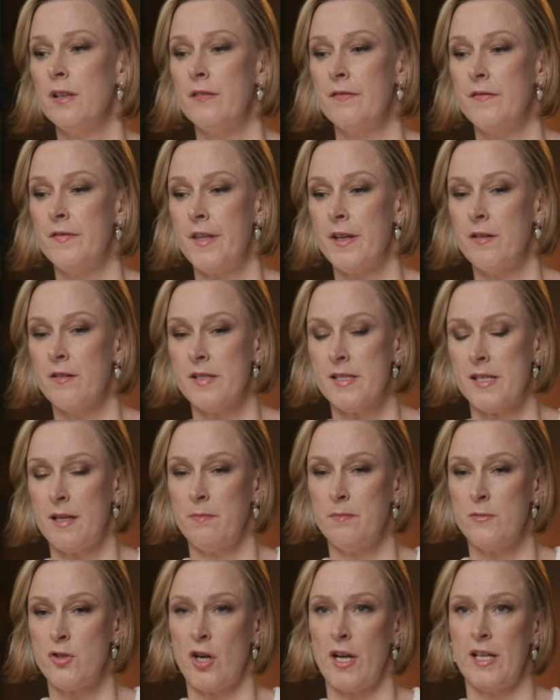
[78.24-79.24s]
of there are
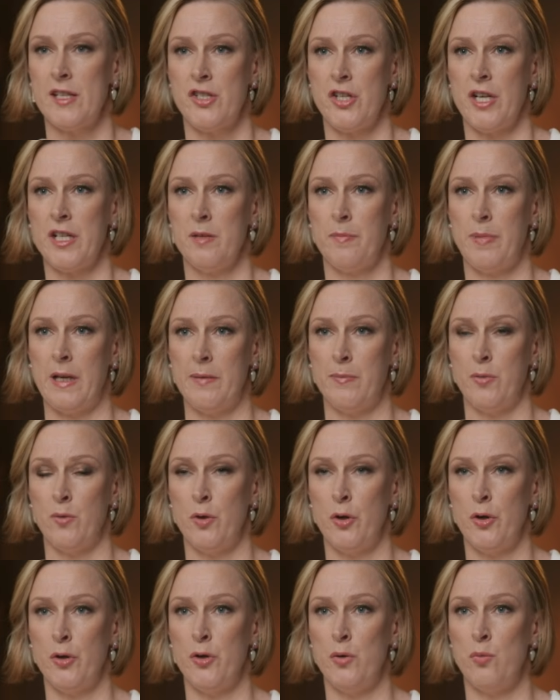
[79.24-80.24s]
some transgender
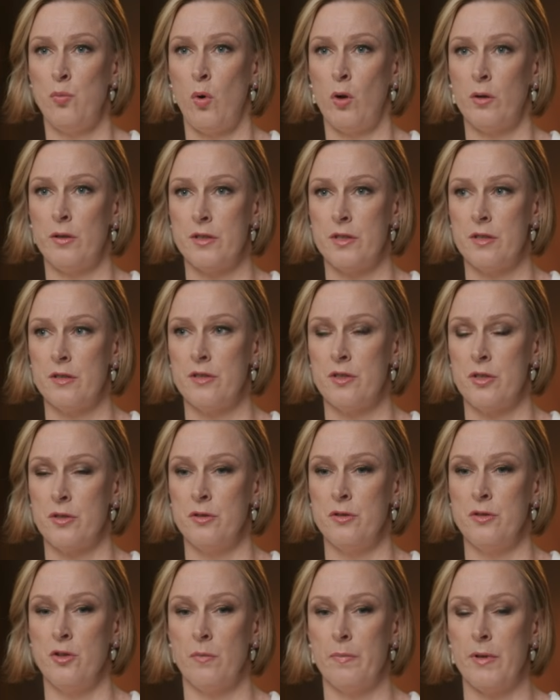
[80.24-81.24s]
people who want
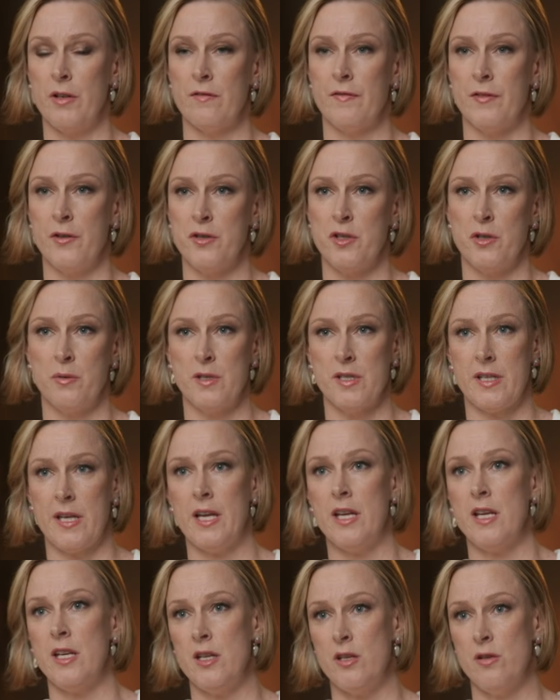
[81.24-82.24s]
to not be referred to as
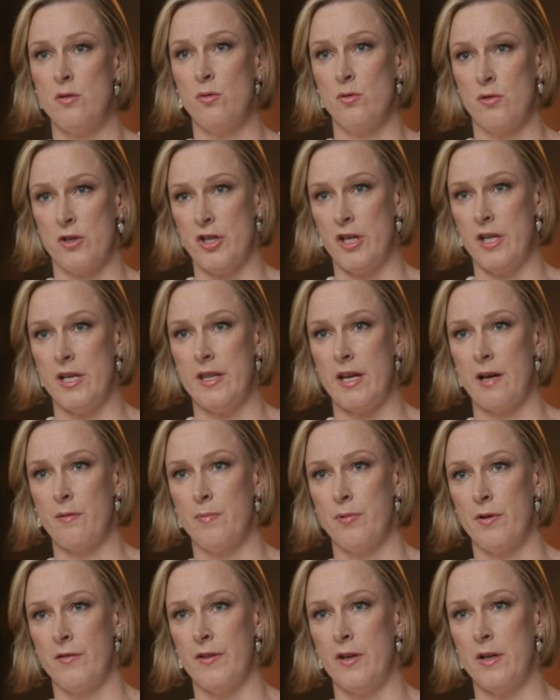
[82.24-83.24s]
he or she. They
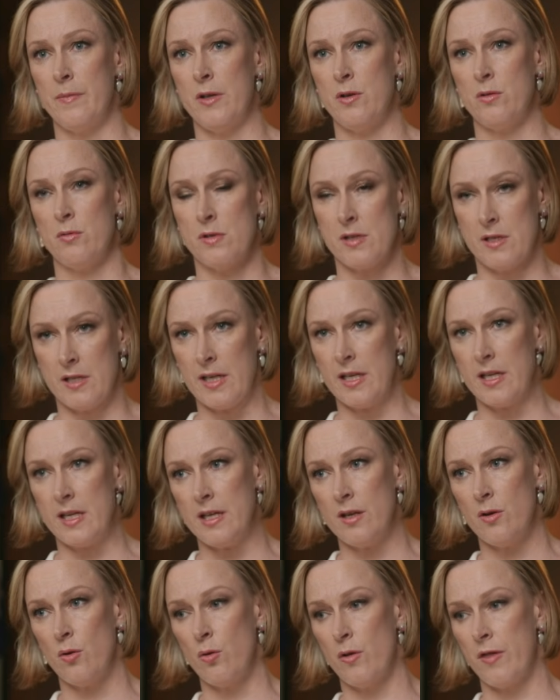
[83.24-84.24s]
would prefer to be called
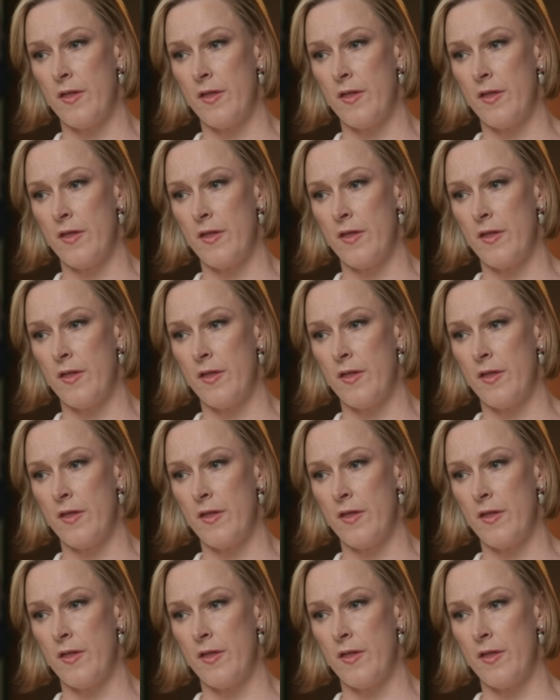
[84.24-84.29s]
Z or